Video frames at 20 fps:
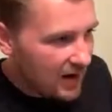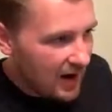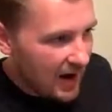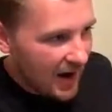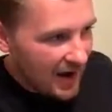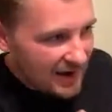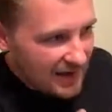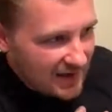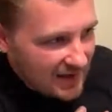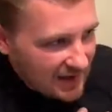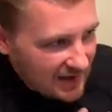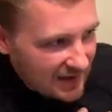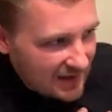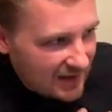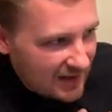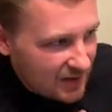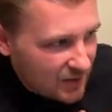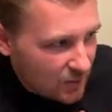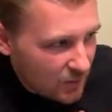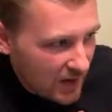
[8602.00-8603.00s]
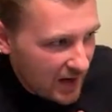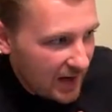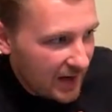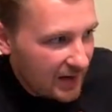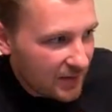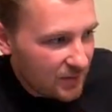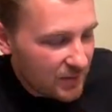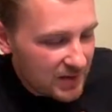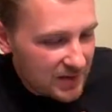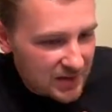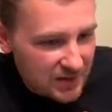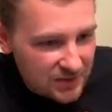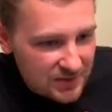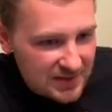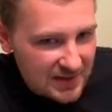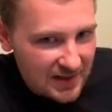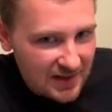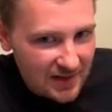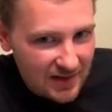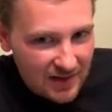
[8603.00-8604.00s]
I can't get away with
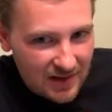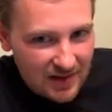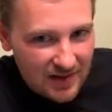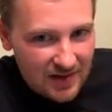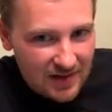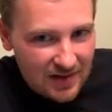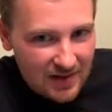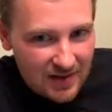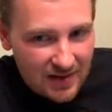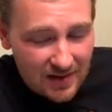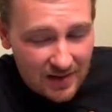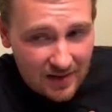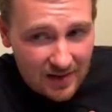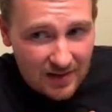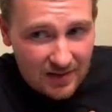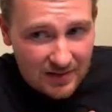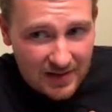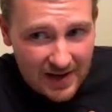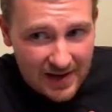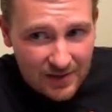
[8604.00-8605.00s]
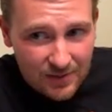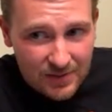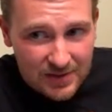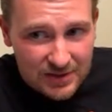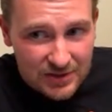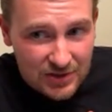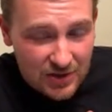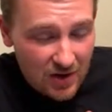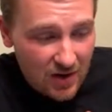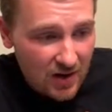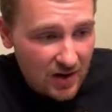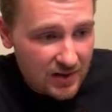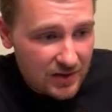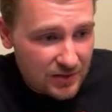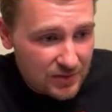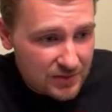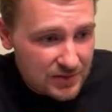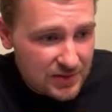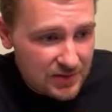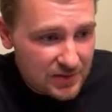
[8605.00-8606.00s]
using language on
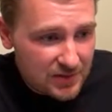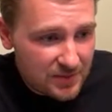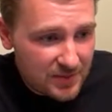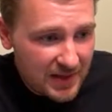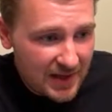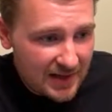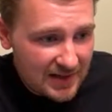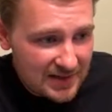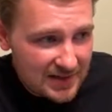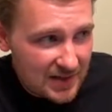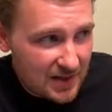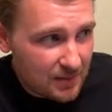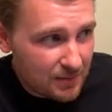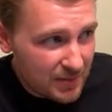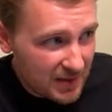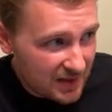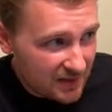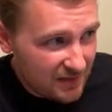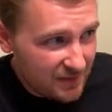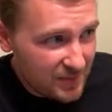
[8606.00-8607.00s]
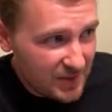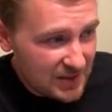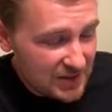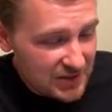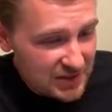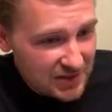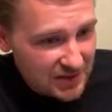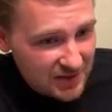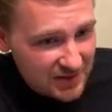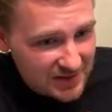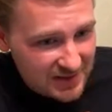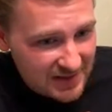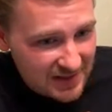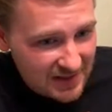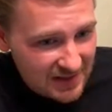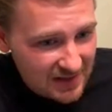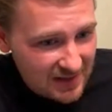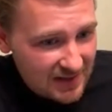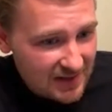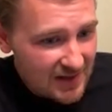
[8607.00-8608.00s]
YouTube that's above
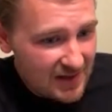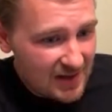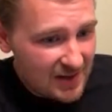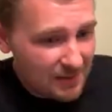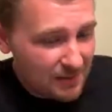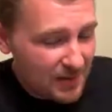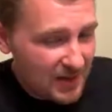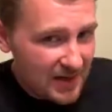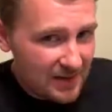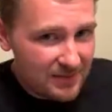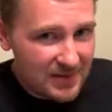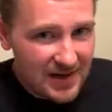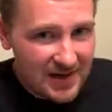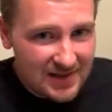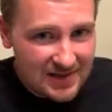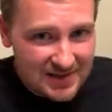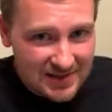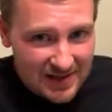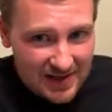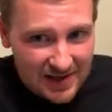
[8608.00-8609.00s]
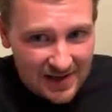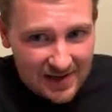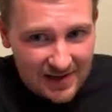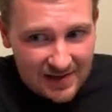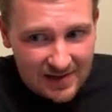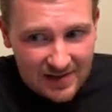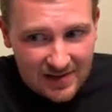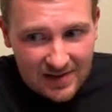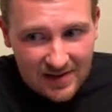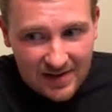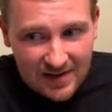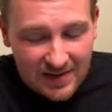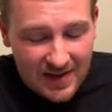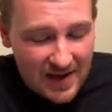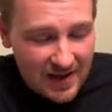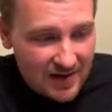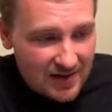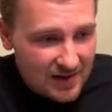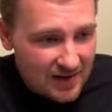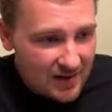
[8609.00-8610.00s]
PG-13, but I'm not saying
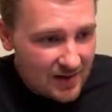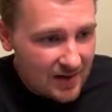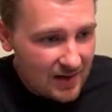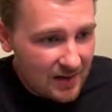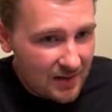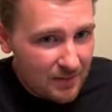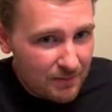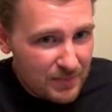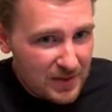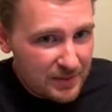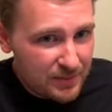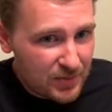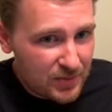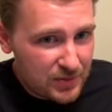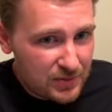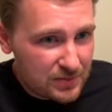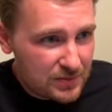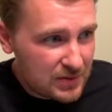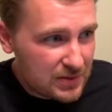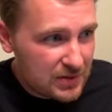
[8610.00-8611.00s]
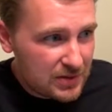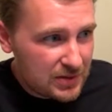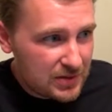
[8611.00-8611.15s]
that people who